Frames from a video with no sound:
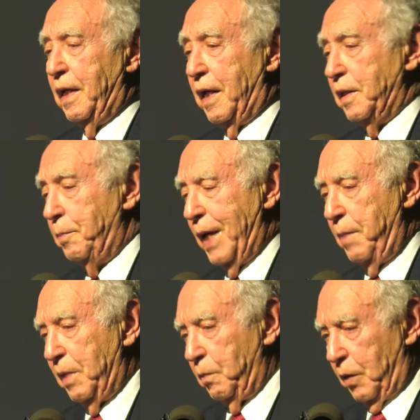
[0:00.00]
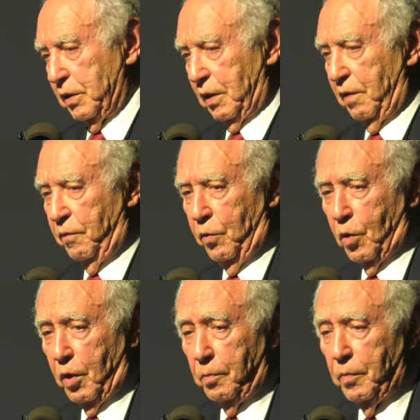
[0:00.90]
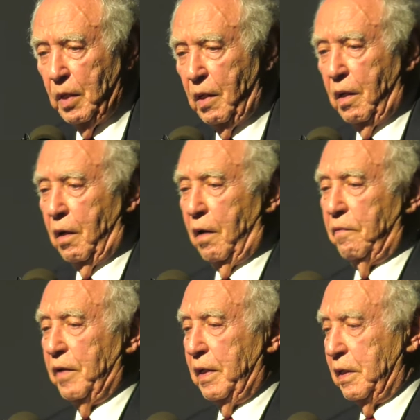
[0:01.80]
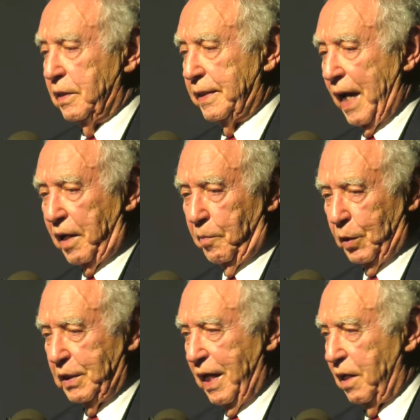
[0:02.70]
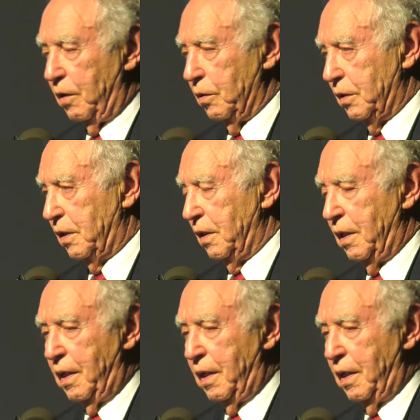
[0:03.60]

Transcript: and the payment was in the form of a sack of potatoes